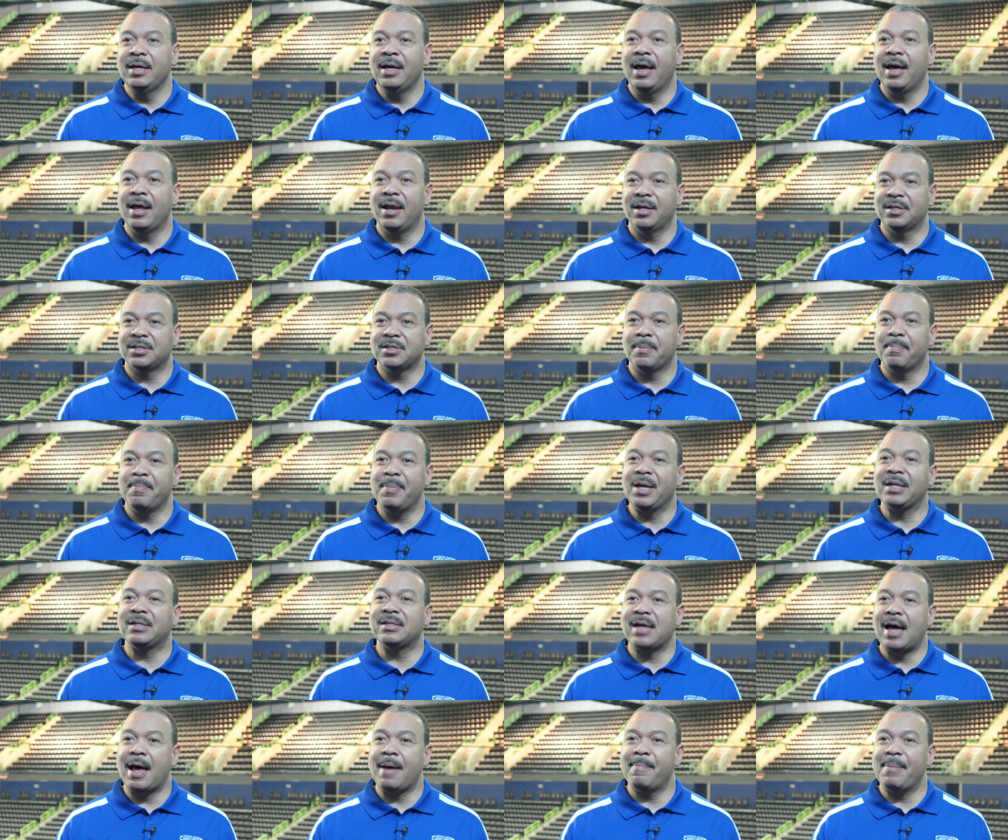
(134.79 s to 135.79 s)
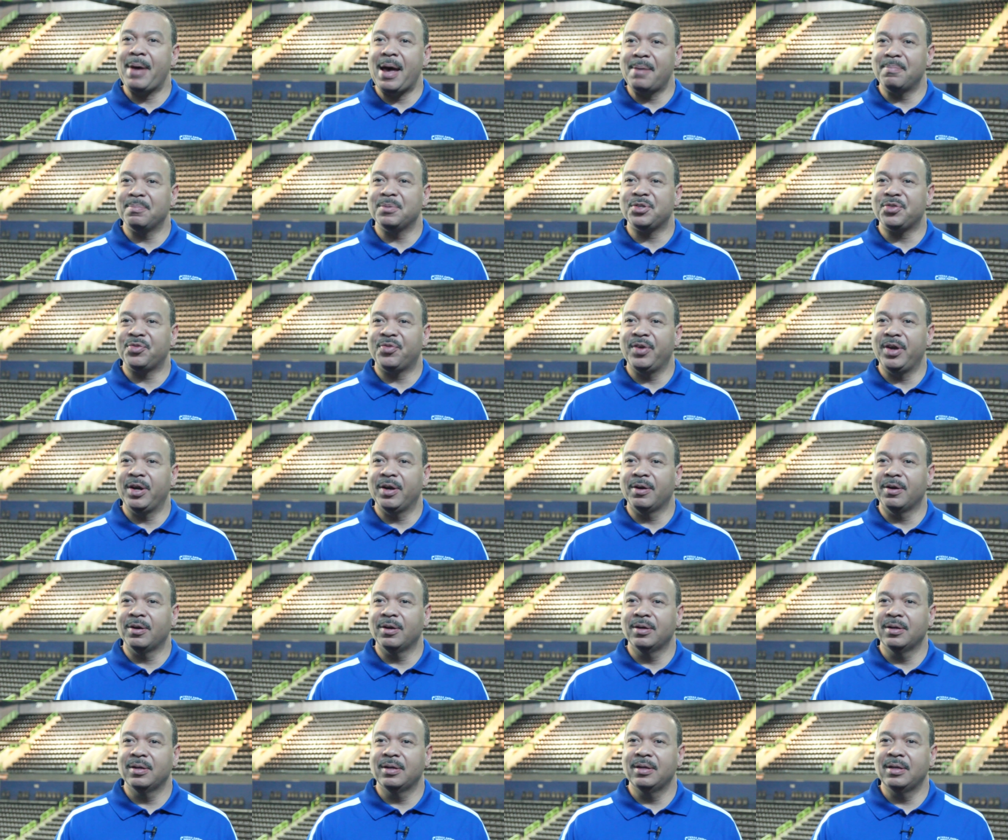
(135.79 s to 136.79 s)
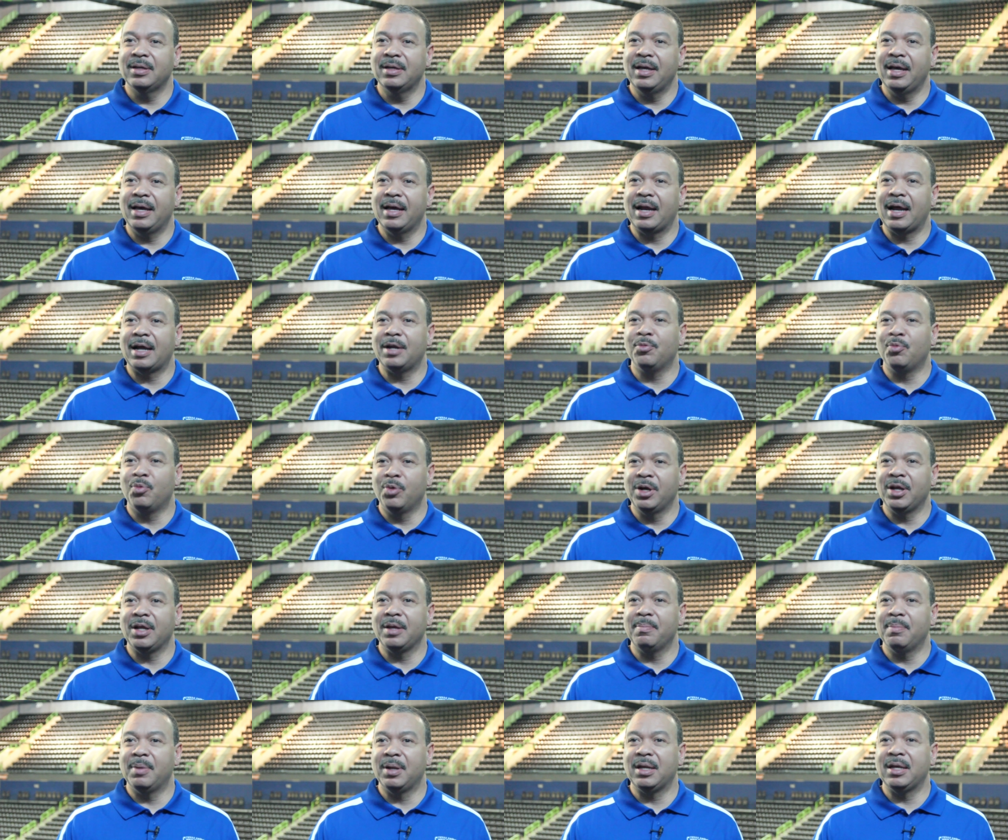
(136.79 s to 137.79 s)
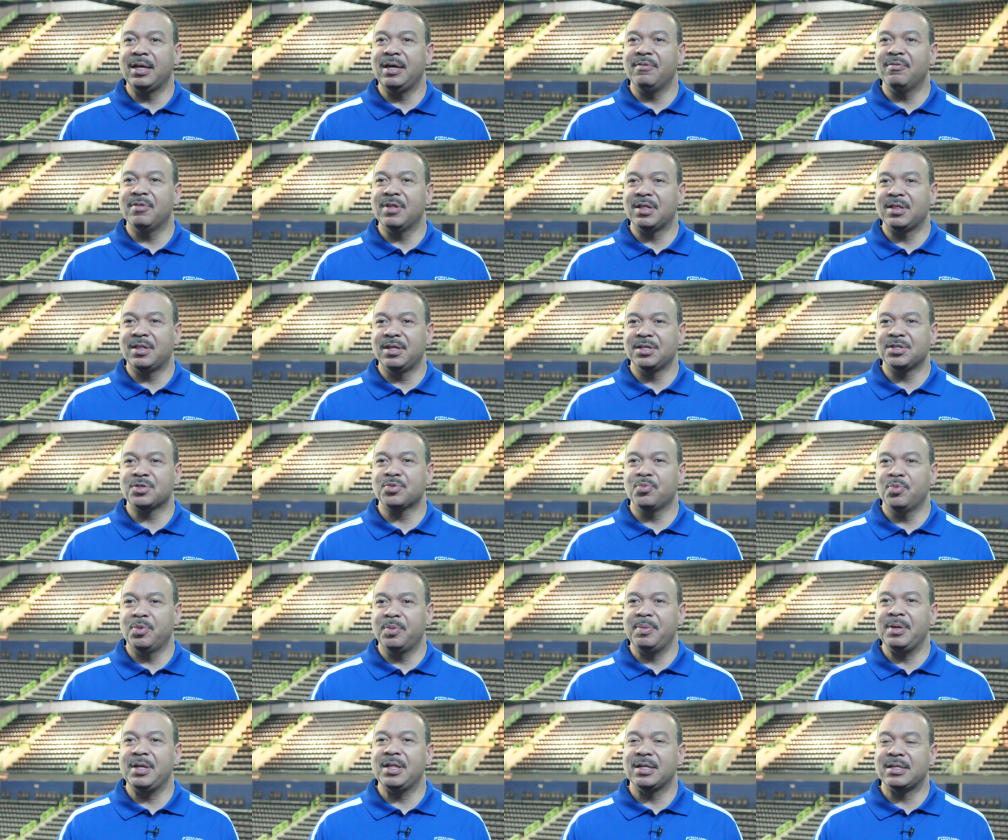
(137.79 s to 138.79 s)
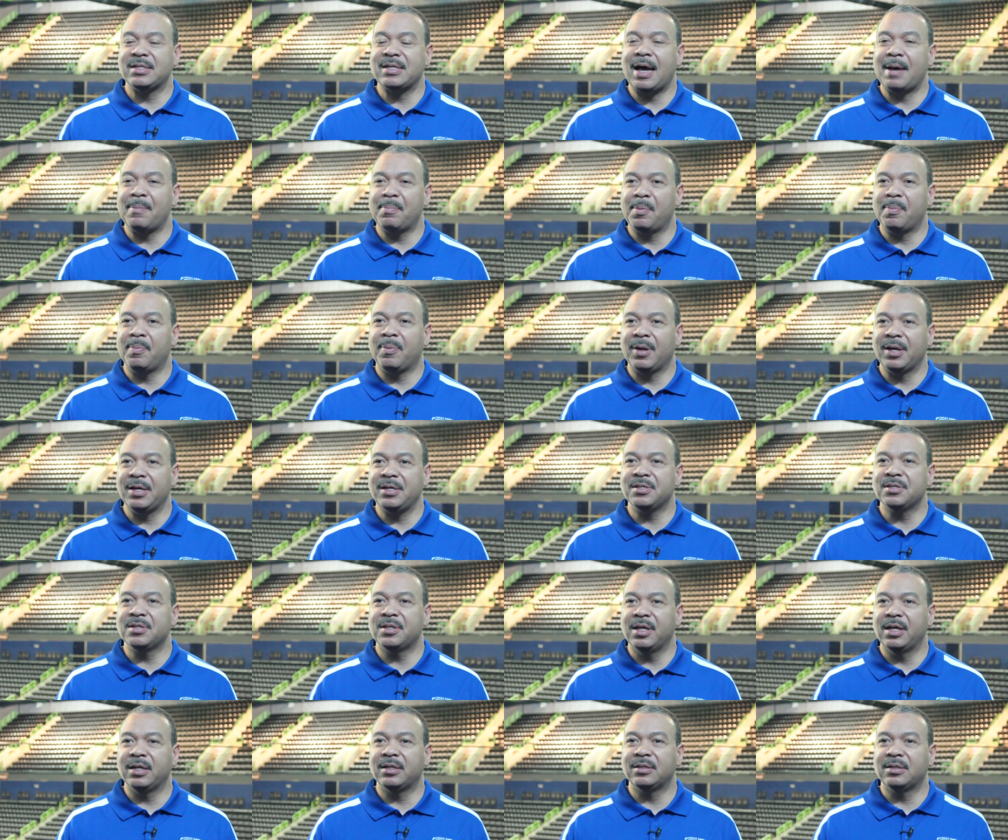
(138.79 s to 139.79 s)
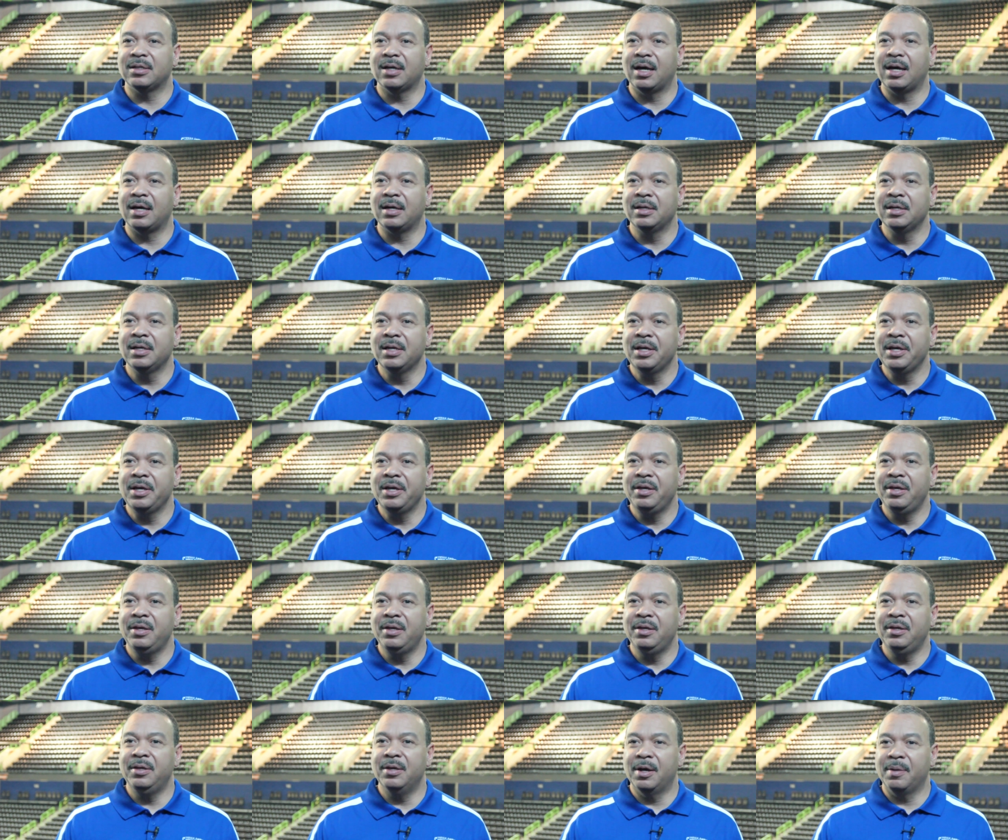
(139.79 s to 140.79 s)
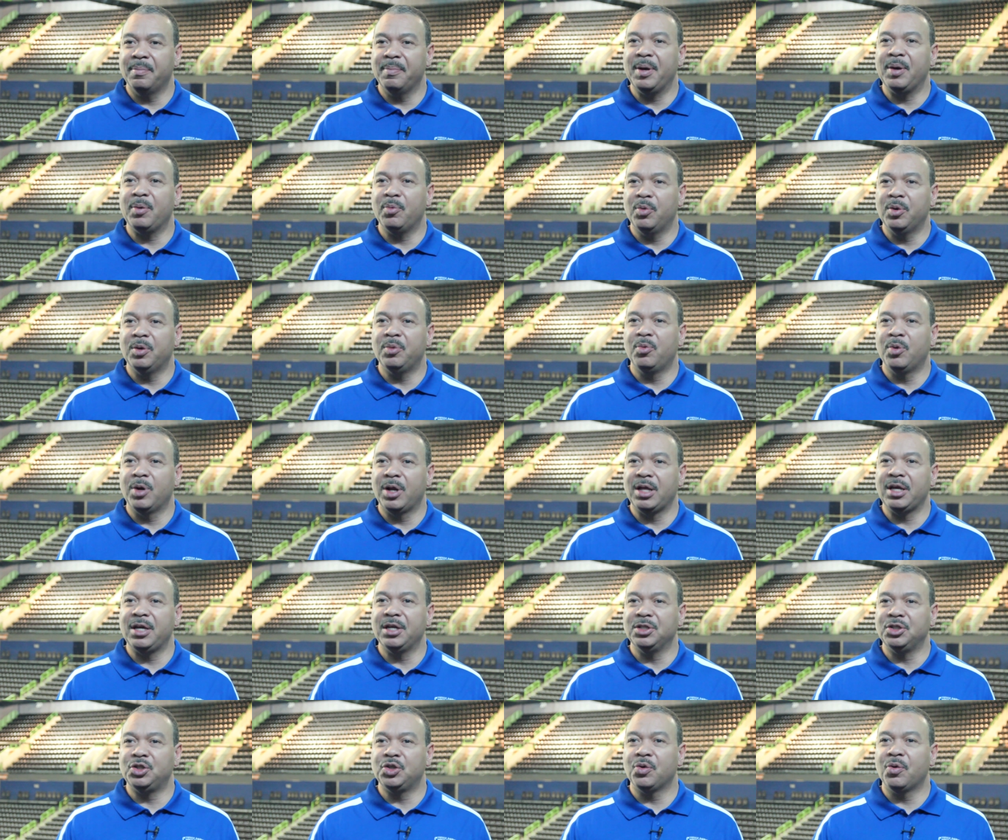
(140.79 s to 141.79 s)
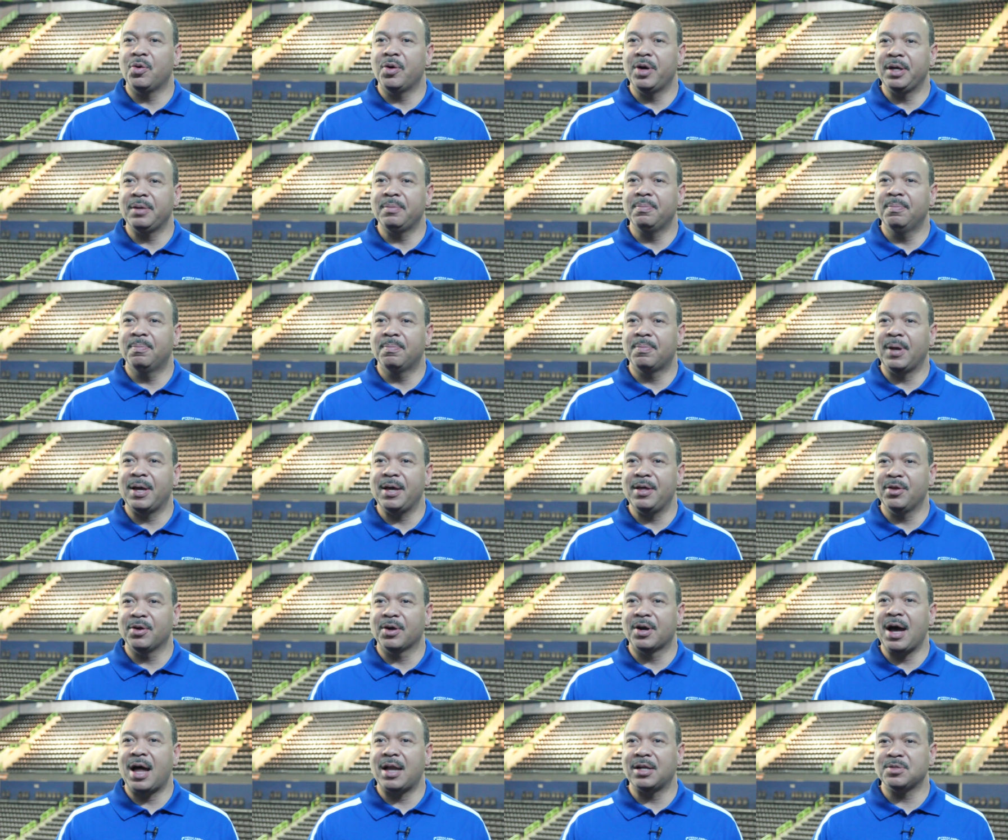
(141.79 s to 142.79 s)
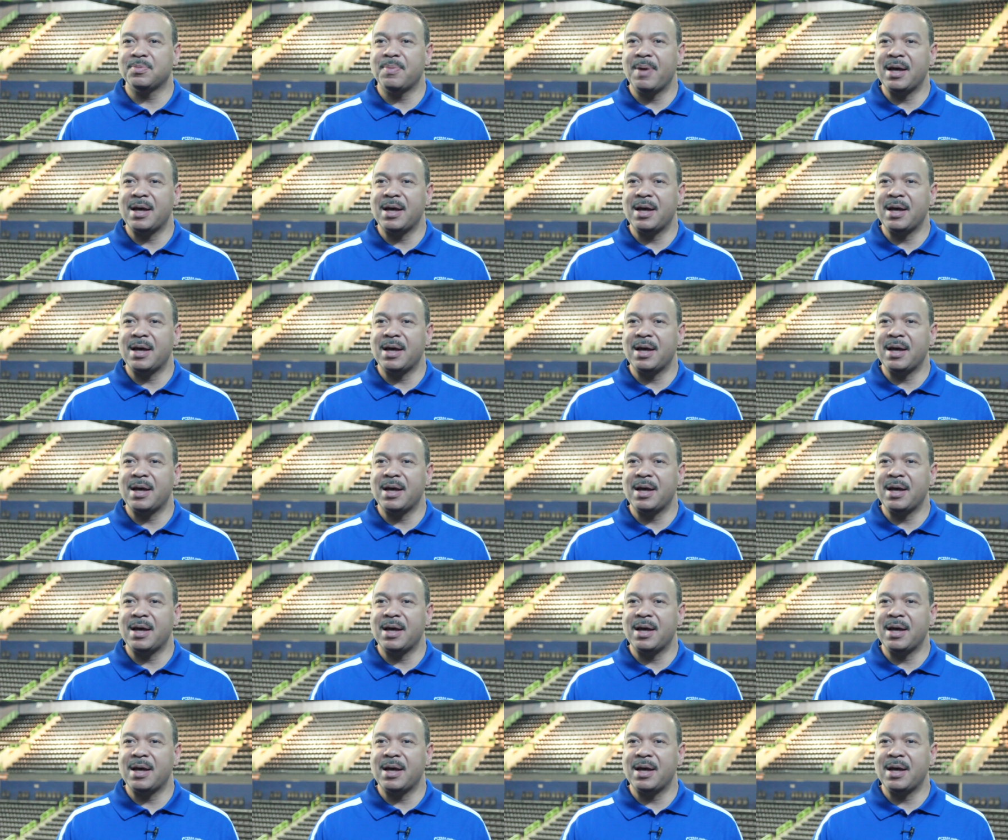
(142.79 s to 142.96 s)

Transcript: and it's a big time atmosphere and I really believe that this would be the type of place that uh, young men would really enjoy playing their college